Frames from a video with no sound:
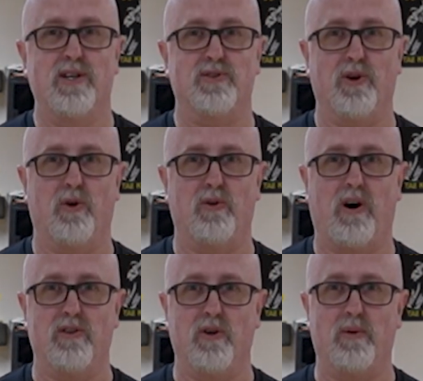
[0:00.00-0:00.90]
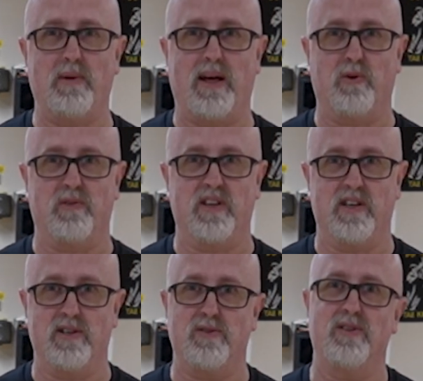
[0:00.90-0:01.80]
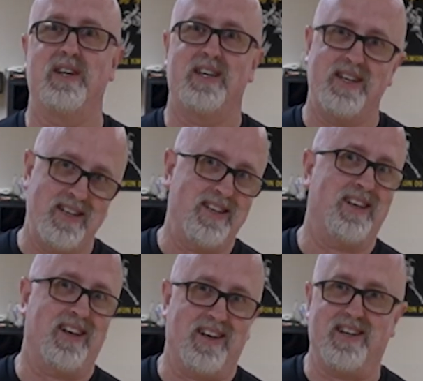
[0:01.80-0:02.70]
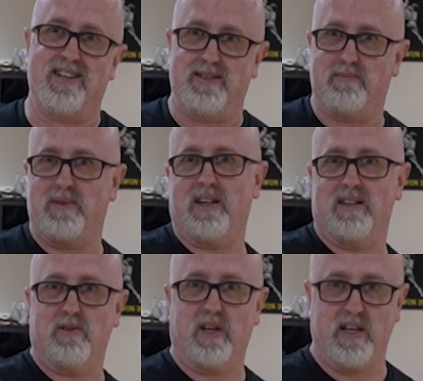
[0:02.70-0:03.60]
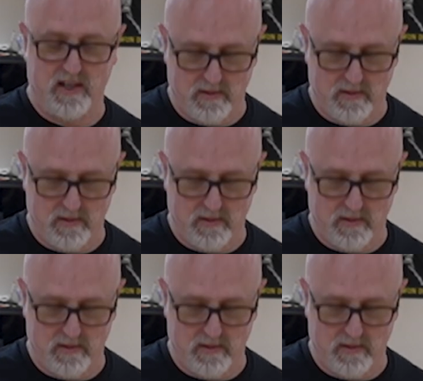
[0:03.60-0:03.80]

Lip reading: so although I'm not over the hill, I'm not a little kid